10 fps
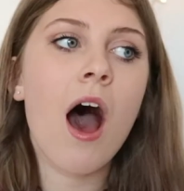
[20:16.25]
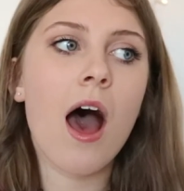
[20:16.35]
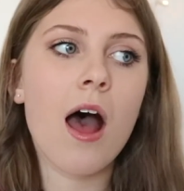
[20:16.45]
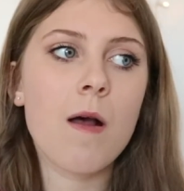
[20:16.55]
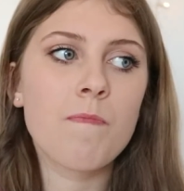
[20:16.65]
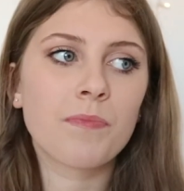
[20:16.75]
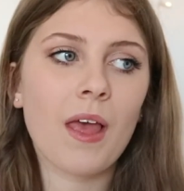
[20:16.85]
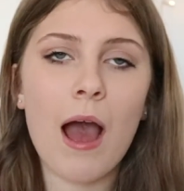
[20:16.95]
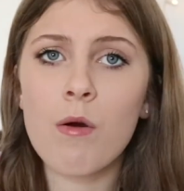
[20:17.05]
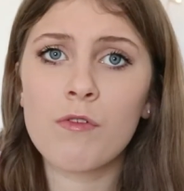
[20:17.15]

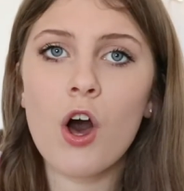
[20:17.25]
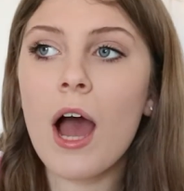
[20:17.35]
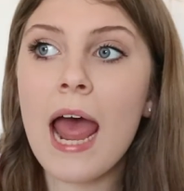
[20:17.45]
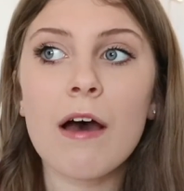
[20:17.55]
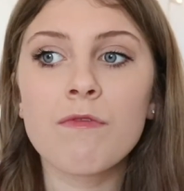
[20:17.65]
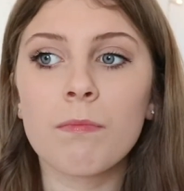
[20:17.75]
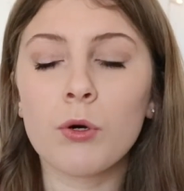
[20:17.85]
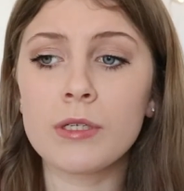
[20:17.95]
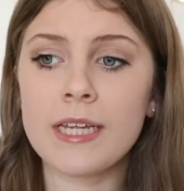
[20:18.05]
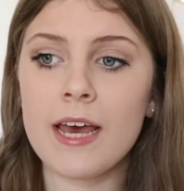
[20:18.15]
However, I haven't
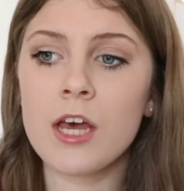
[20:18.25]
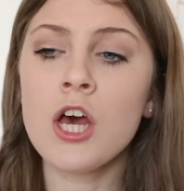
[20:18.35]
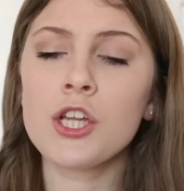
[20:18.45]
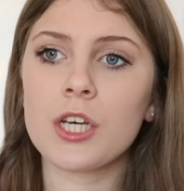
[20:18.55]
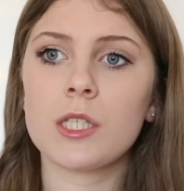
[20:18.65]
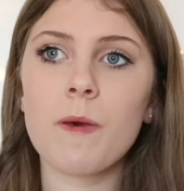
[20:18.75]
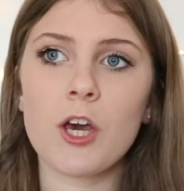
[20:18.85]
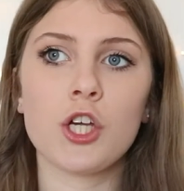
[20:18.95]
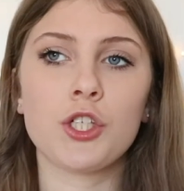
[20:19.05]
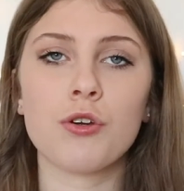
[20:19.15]
bought it just
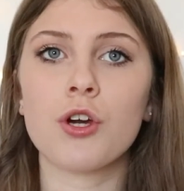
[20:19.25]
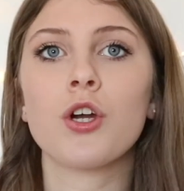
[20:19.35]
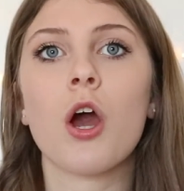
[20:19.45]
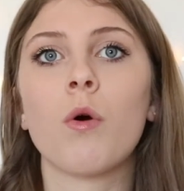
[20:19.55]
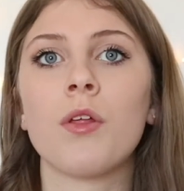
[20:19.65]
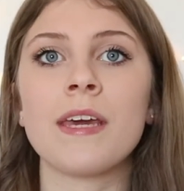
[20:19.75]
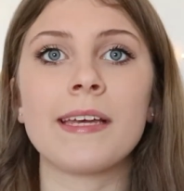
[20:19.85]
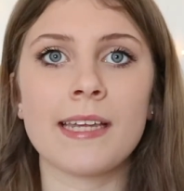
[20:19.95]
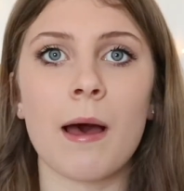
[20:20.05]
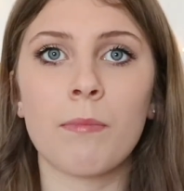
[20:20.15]
because you can go on the
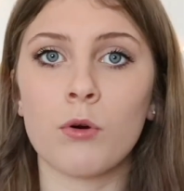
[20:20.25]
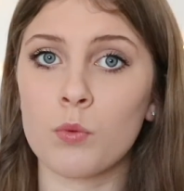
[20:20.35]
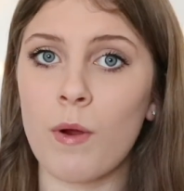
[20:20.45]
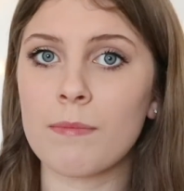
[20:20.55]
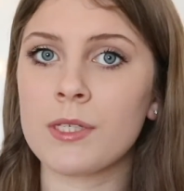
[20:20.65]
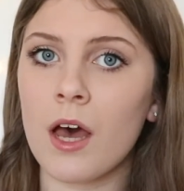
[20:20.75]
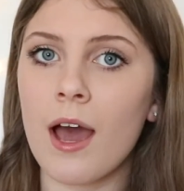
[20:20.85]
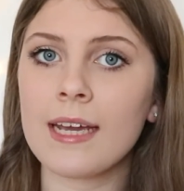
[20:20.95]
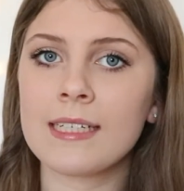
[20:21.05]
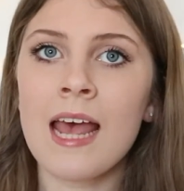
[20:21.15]
exam board
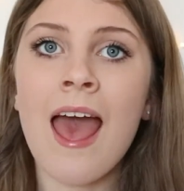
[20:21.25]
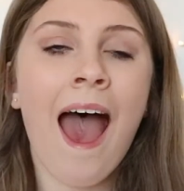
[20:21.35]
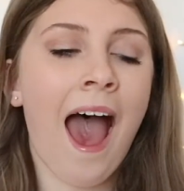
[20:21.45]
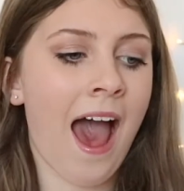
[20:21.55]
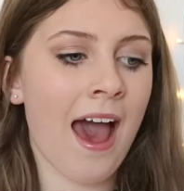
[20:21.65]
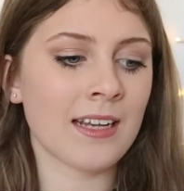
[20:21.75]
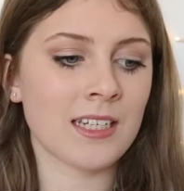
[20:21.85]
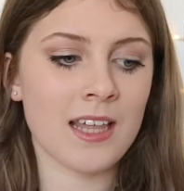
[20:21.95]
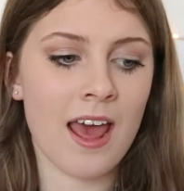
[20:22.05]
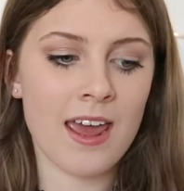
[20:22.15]
website and
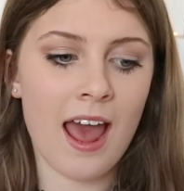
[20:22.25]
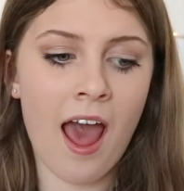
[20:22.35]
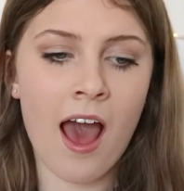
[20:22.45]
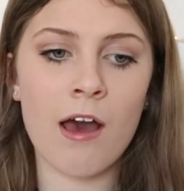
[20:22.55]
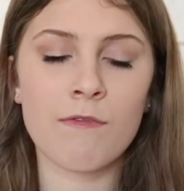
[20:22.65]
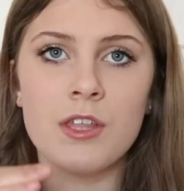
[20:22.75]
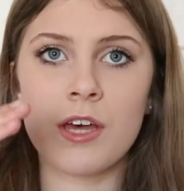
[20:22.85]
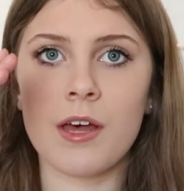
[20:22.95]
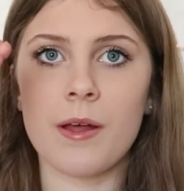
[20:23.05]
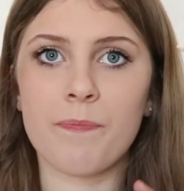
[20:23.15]
they have
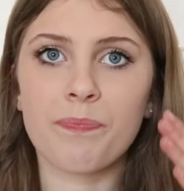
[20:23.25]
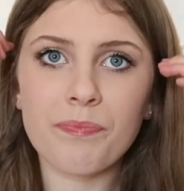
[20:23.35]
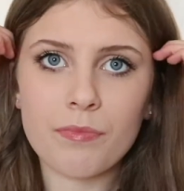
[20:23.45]
the,